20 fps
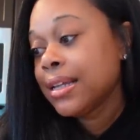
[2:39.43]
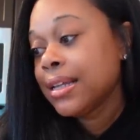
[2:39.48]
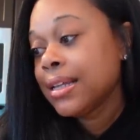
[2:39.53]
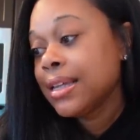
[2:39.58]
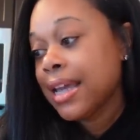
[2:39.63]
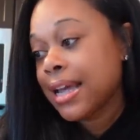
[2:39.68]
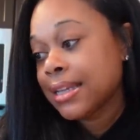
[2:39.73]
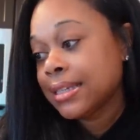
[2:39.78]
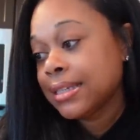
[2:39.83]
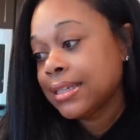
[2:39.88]

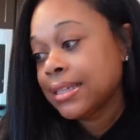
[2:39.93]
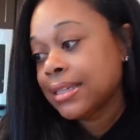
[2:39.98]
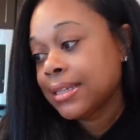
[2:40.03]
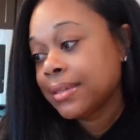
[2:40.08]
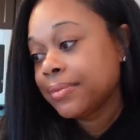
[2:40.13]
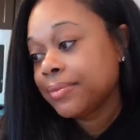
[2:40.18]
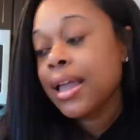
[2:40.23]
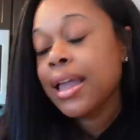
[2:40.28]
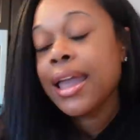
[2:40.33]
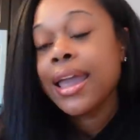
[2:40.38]

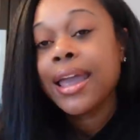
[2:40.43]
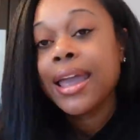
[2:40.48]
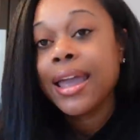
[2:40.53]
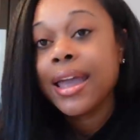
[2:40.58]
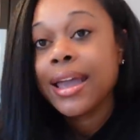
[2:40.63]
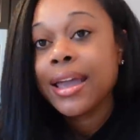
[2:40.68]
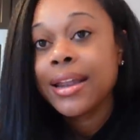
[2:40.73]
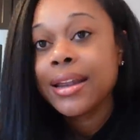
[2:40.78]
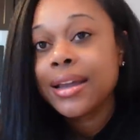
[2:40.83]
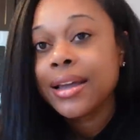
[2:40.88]
Yes.
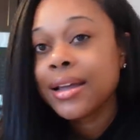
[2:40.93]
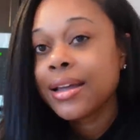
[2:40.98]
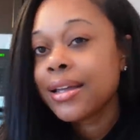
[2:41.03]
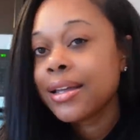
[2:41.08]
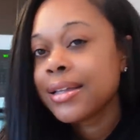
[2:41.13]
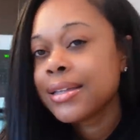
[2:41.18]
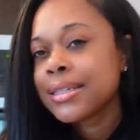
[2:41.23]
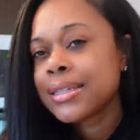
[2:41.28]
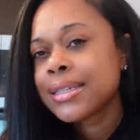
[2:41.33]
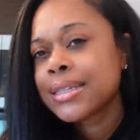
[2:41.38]
And
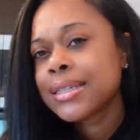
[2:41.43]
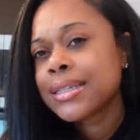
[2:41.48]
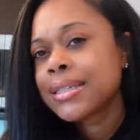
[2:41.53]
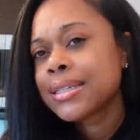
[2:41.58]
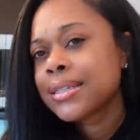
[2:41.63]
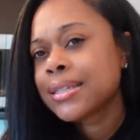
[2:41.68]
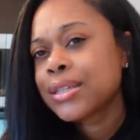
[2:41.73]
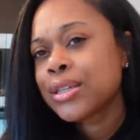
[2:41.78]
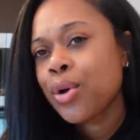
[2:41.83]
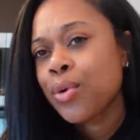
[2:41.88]

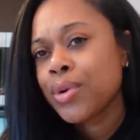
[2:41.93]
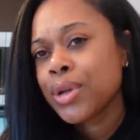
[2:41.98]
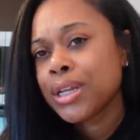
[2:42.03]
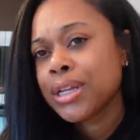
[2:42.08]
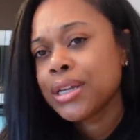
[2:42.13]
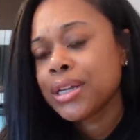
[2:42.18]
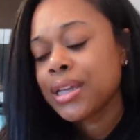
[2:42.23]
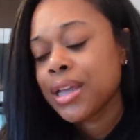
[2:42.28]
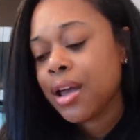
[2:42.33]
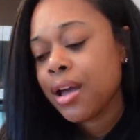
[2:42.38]
so
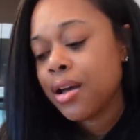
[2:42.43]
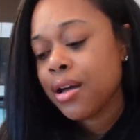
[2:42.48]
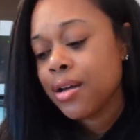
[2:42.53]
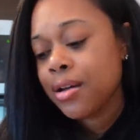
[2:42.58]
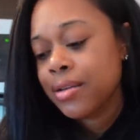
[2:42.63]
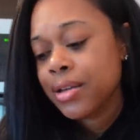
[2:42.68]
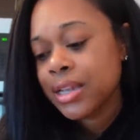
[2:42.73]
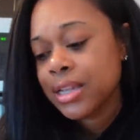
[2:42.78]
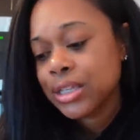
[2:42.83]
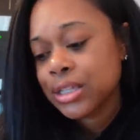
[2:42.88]
good,
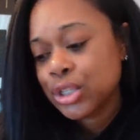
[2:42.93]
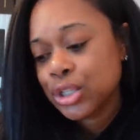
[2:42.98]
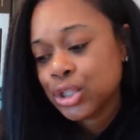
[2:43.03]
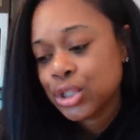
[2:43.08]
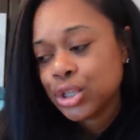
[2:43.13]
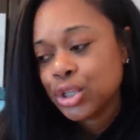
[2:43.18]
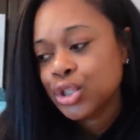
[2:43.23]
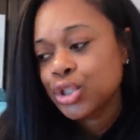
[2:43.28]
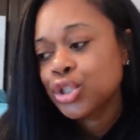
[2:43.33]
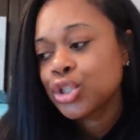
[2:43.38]
y'all.
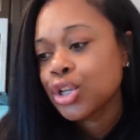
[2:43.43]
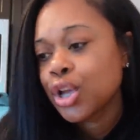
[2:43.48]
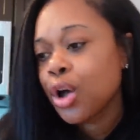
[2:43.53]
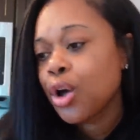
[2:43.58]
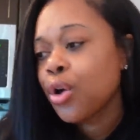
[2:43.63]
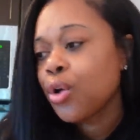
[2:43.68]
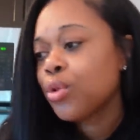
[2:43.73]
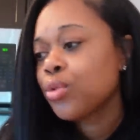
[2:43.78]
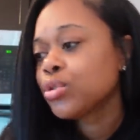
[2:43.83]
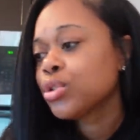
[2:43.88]
It's
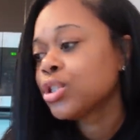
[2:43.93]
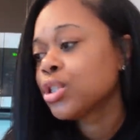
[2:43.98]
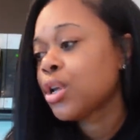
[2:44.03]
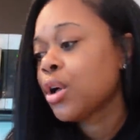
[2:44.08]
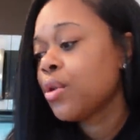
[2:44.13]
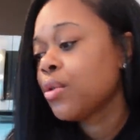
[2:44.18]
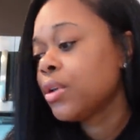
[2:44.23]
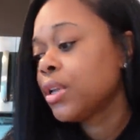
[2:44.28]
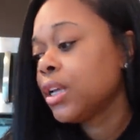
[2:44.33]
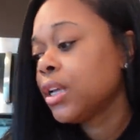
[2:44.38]
so,
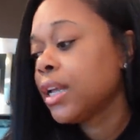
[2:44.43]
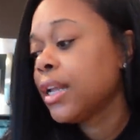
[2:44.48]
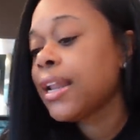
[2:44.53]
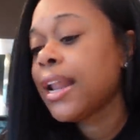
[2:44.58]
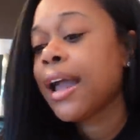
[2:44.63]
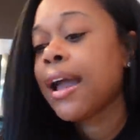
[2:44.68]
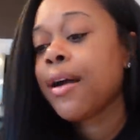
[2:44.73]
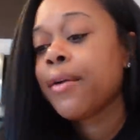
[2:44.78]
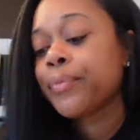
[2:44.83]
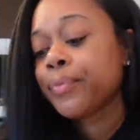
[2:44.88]
so good.
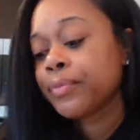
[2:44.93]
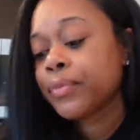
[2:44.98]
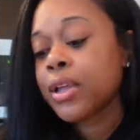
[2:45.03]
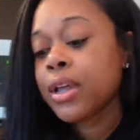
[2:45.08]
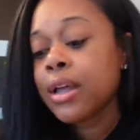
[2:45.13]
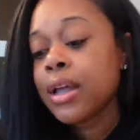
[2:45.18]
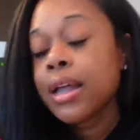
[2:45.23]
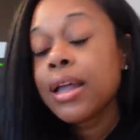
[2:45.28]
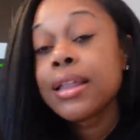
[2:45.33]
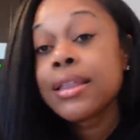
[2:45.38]
Now,
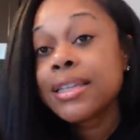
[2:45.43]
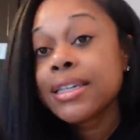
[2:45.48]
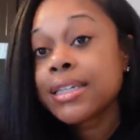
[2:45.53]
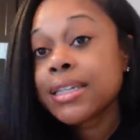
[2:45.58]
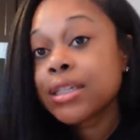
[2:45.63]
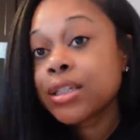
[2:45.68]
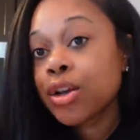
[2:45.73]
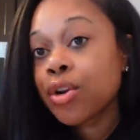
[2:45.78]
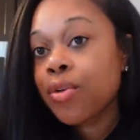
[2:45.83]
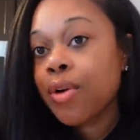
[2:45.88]
this
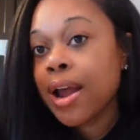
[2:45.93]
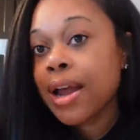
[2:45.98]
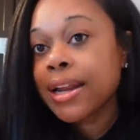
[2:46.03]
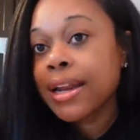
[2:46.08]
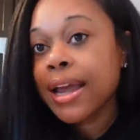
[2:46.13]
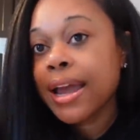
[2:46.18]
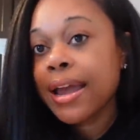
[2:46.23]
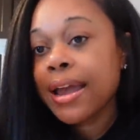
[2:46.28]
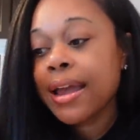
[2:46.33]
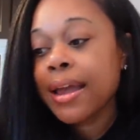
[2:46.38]
is a
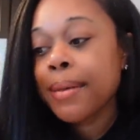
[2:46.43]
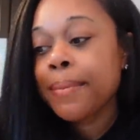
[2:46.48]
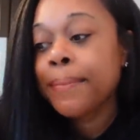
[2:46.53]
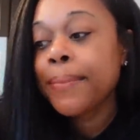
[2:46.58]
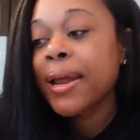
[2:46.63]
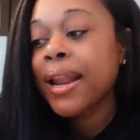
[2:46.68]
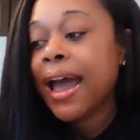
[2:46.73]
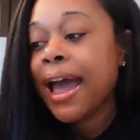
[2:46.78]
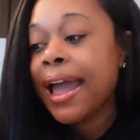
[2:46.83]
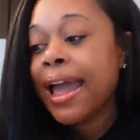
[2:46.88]
grande,
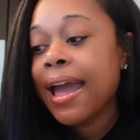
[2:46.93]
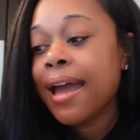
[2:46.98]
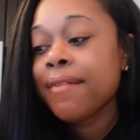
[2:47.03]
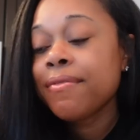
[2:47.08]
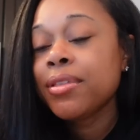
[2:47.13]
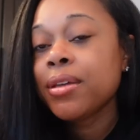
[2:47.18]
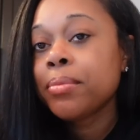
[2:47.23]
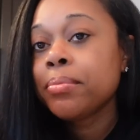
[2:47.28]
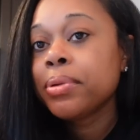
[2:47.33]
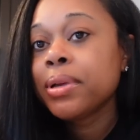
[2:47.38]
but I
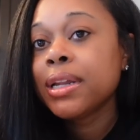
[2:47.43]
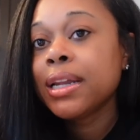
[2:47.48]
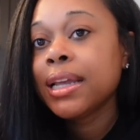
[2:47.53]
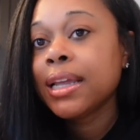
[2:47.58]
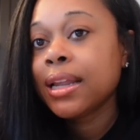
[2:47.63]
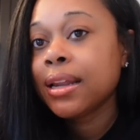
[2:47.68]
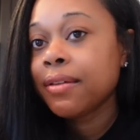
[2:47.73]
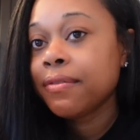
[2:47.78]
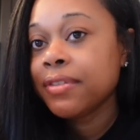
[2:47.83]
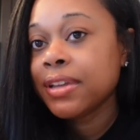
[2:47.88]
have them put
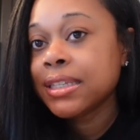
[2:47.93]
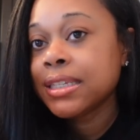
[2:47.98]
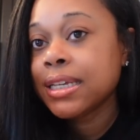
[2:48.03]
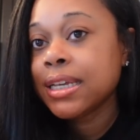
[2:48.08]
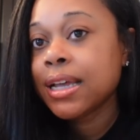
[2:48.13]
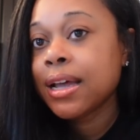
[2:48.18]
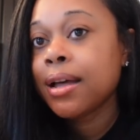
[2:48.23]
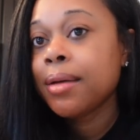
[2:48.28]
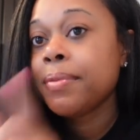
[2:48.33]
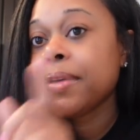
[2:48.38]
it in a venti
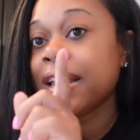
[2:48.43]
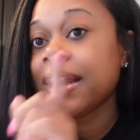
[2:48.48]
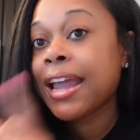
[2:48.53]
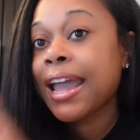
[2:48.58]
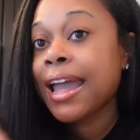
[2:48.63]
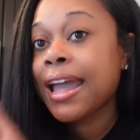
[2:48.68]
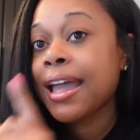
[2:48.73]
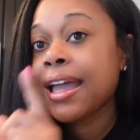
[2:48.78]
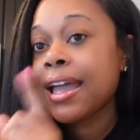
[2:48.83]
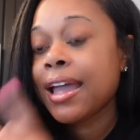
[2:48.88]
cup and
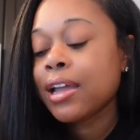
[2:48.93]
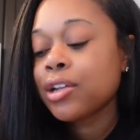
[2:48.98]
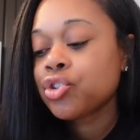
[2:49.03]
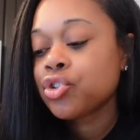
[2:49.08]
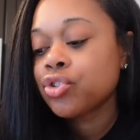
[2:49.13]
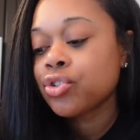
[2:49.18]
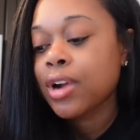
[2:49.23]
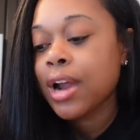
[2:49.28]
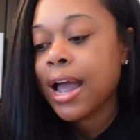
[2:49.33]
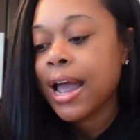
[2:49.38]
add
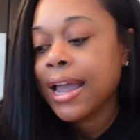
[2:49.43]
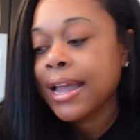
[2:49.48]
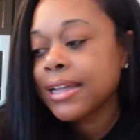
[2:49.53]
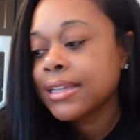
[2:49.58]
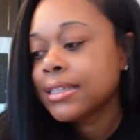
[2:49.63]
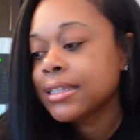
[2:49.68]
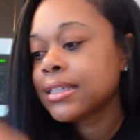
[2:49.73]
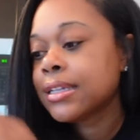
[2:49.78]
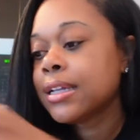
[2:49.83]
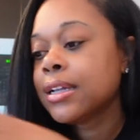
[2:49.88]
extra
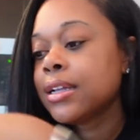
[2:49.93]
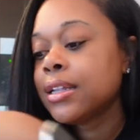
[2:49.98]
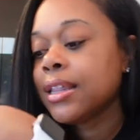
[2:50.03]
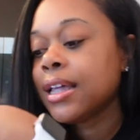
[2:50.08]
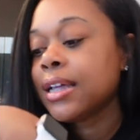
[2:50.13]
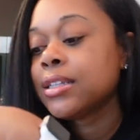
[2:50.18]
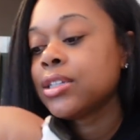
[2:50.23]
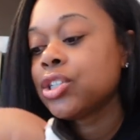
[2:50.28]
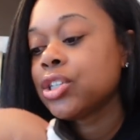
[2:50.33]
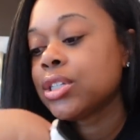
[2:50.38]
ice.
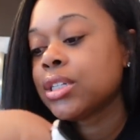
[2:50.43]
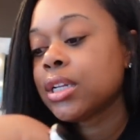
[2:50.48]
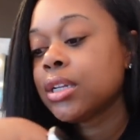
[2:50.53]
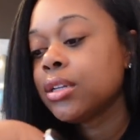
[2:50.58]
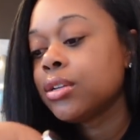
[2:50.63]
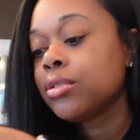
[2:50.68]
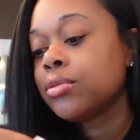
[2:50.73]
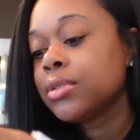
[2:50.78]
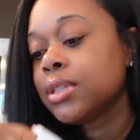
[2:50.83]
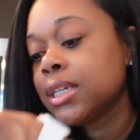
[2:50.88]
That's just a
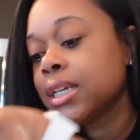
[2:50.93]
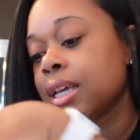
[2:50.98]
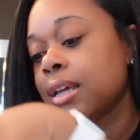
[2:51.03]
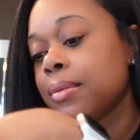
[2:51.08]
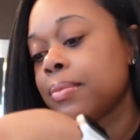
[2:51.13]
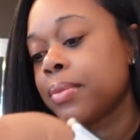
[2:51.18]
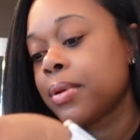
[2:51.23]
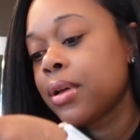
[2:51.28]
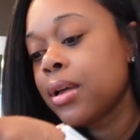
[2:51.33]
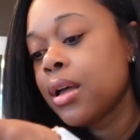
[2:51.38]
little
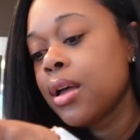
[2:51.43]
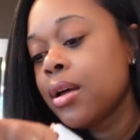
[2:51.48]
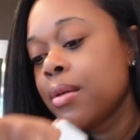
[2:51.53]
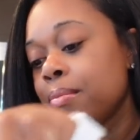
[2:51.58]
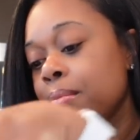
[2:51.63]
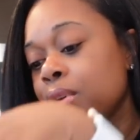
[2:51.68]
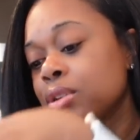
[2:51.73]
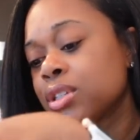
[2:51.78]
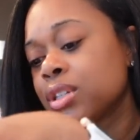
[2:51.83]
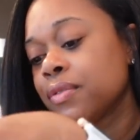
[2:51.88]
tip.
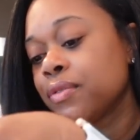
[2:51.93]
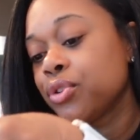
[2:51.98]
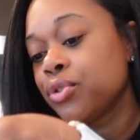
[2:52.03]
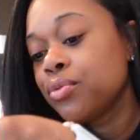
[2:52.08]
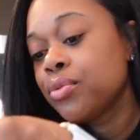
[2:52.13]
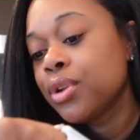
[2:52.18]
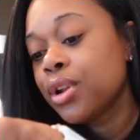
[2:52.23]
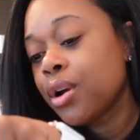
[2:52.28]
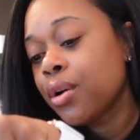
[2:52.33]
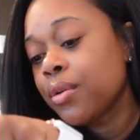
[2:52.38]
Most of you
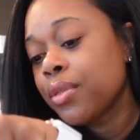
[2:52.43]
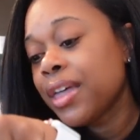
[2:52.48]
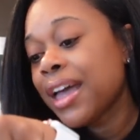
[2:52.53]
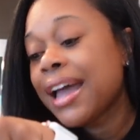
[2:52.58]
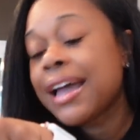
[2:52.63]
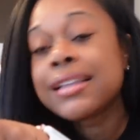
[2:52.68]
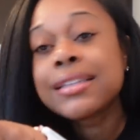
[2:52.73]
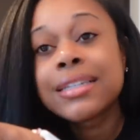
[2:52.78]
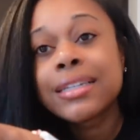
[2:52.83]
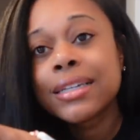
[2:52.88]
know
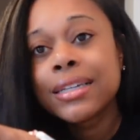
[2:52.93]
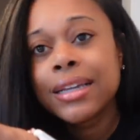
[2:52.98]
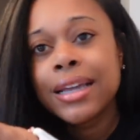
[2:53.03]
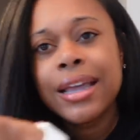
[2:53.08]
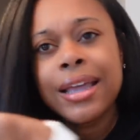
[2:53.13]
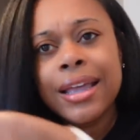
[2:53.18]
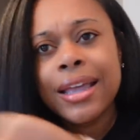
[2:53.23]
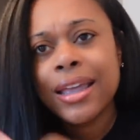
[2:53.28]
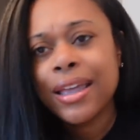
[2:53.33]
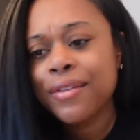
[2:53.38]
that
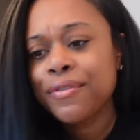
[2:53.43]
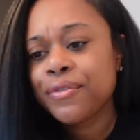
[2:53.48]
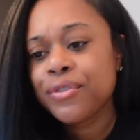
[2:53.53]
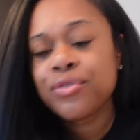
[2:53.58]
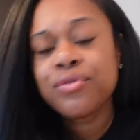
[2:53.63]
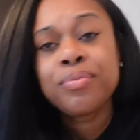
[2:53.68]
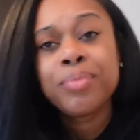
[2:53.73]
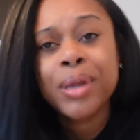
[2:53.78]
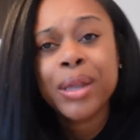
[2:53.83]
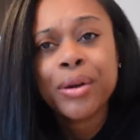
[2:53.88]
if
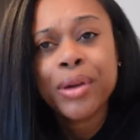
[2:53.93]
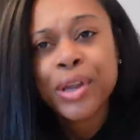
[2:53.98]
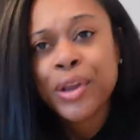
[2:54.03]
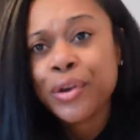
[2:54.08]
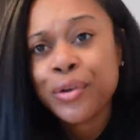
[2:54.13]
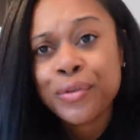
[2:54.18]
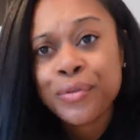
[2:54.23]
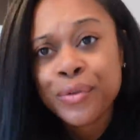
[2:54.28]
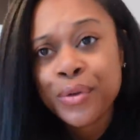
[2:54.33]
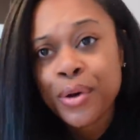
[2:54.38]
you've been
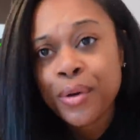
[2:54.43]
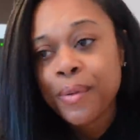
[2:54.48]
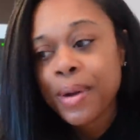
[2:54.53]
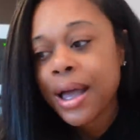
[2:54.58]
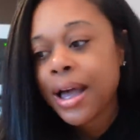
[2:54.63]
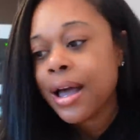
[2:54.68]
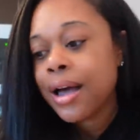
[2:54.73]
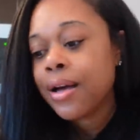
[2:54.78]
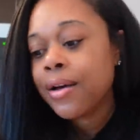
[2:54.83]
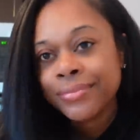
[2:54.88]
here for a
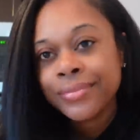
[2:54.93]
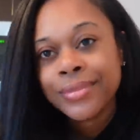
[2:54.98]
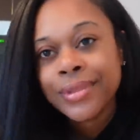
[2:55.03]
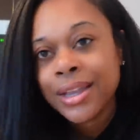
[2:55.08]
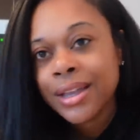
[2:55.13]
while.